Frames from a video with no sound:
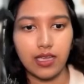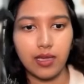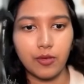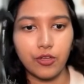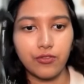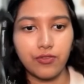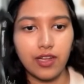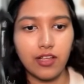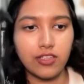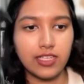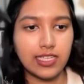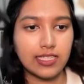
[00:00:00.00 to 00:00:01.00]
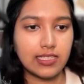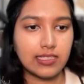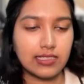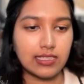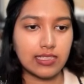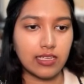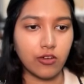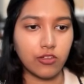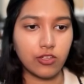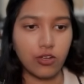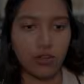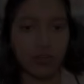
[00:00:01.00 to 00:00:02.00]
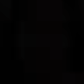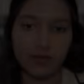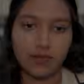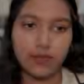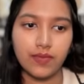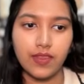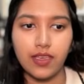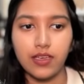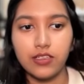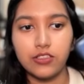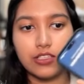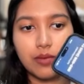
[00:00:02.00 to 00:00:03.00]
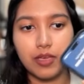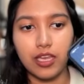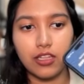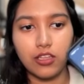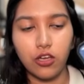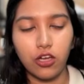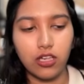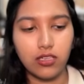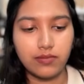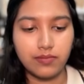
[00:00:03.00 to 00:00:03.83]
I'm going to fill out the details and click on call. So I'm getting the call.